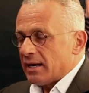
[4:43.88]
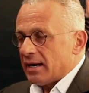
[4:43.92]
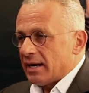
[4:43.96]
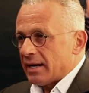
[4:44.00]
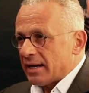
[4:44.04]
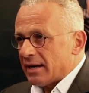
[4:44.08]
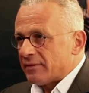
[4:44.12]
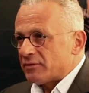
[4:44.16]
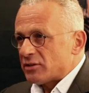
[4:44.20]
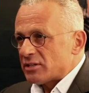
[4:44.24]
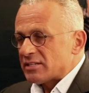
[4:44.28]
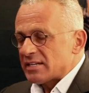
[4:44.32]

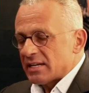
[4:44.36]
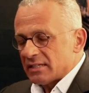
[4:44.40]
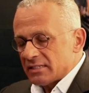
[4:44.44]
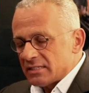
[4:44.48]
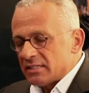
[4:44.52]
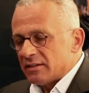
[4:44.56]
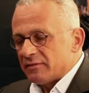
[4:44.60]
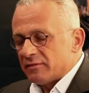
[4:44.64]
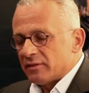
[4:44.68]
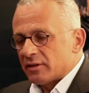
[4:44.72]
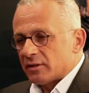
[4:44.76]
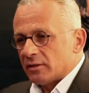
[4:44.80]
I have to say
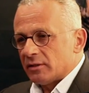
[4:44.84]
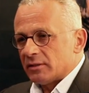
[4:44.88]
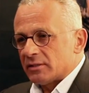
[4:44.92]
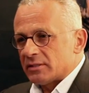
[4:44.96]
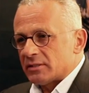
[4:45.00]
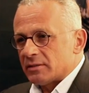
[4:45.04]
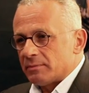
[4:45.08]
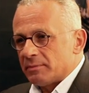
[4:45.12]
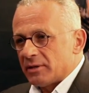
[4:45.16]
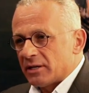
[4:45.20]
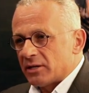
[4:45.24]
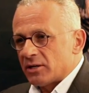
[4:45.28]

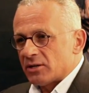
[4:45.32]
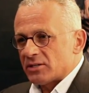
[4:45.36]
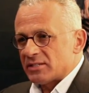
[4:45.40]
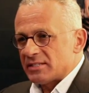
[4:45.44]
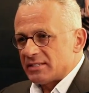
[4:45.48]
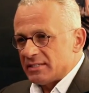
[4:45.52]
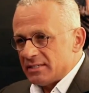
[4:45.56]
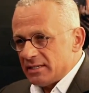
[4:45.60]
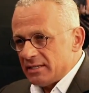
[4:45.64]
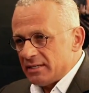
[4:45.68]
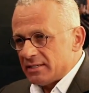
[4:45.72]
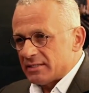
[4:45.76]
difficult,
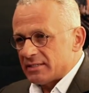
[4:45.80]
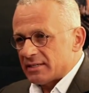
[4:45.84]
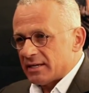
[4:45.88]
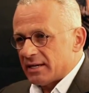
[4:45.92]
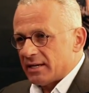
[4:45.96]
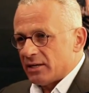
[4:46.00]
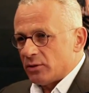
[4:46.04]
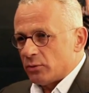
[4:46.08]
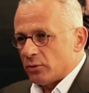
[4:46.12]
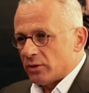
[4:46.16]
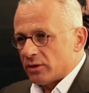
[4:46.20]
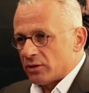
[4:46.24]
because
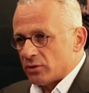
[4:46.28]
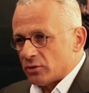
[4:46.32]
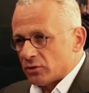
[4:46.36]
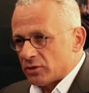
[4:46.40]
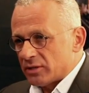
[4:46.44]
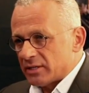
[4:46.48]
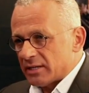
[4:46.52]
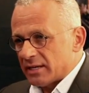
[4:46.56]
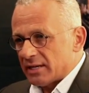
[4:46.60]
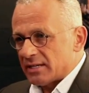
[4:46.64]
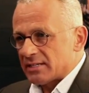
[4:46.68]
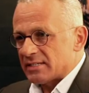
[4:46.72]
detail with
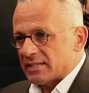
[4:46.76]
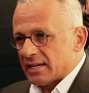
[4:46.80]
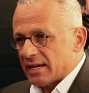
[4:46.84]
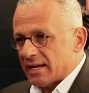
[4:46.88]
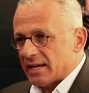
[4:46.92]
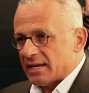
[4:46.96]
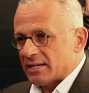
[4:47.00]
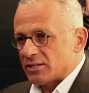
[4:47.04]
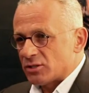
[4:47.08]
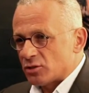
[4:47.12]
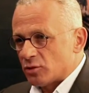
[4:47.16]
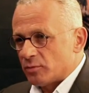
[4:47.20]
good taste
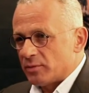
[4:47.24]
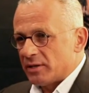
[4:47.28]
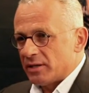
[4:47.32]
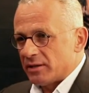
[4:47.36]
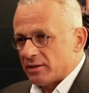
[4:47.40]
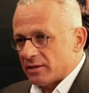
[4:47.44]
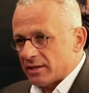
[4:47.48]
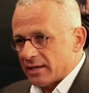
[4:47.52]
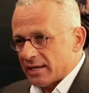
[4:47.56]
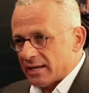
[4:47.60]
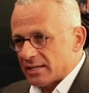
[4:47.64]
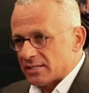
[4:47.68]
has to
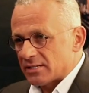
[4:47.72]
be the